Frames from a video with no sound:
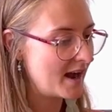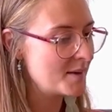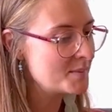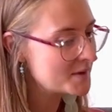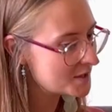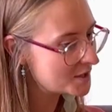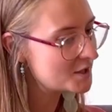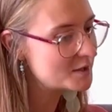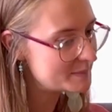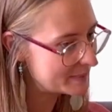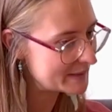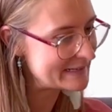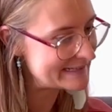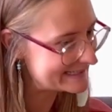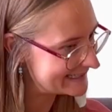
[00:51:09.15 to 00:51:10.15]
I'm a good
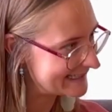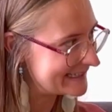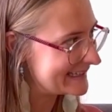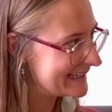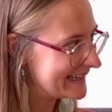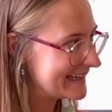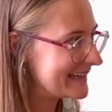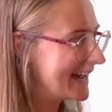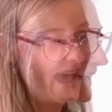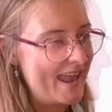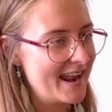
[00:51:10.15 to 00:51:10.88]
person.